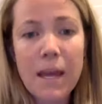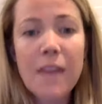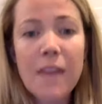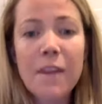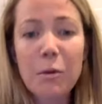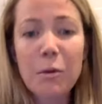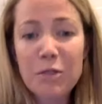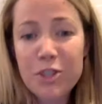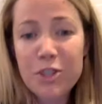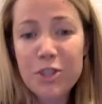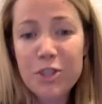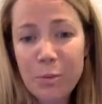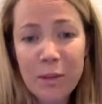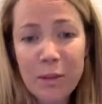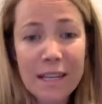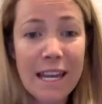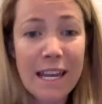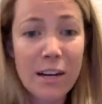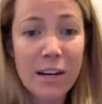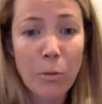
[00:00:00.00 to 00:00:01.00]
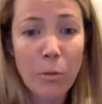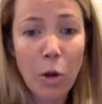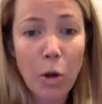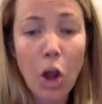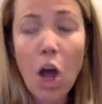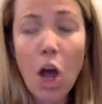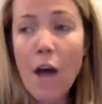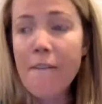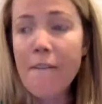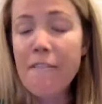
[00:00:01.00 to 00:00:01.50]
that was duplicatable
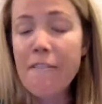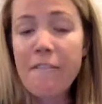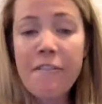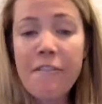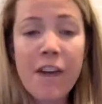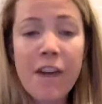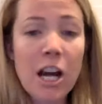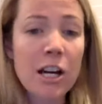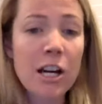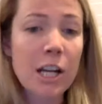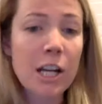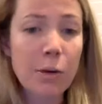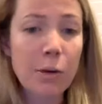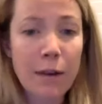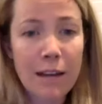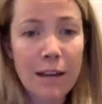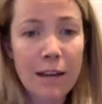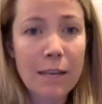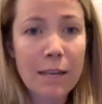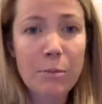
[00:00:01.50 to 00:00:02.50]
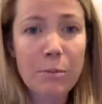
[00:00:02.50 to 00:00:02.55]
very quickly